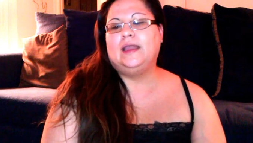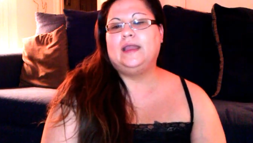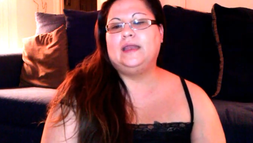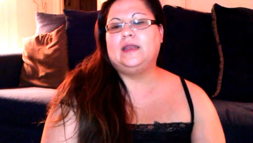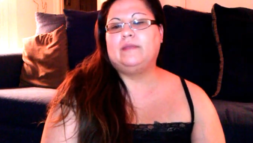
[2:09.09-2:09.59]

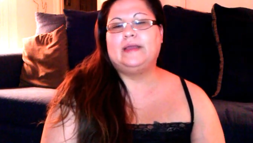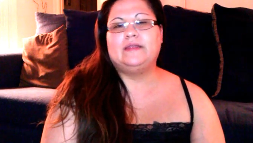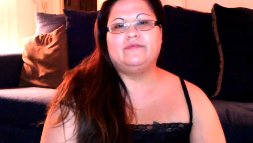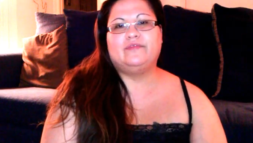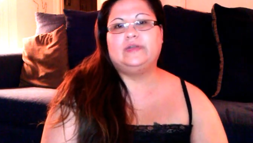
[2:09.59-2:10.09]
and i
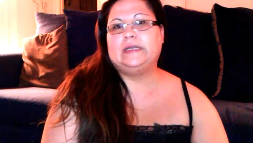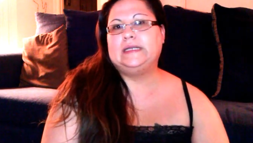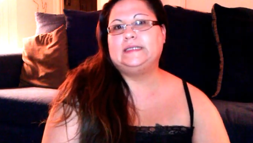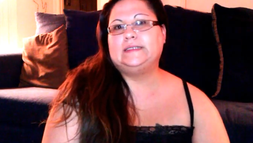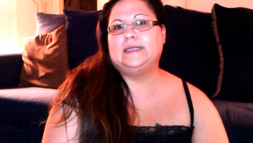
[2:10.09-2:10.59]
buy them for
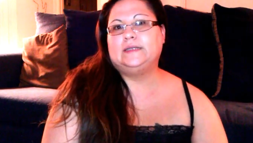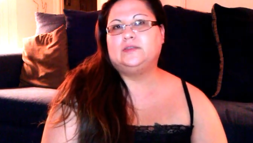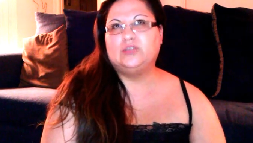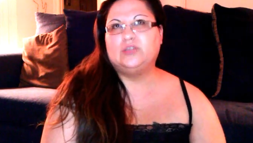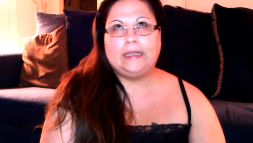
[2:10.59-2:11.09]
99
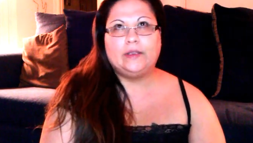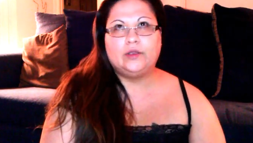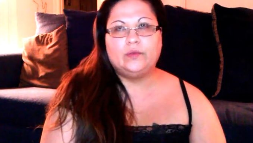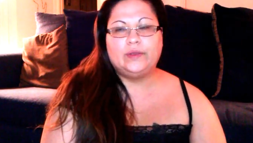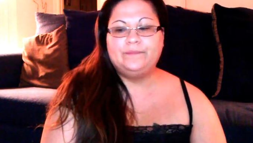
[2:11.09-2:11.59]
cents usually at
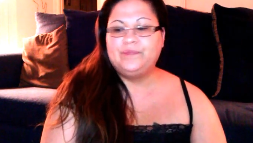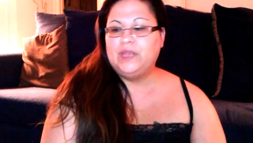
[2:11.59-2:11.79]
goodwill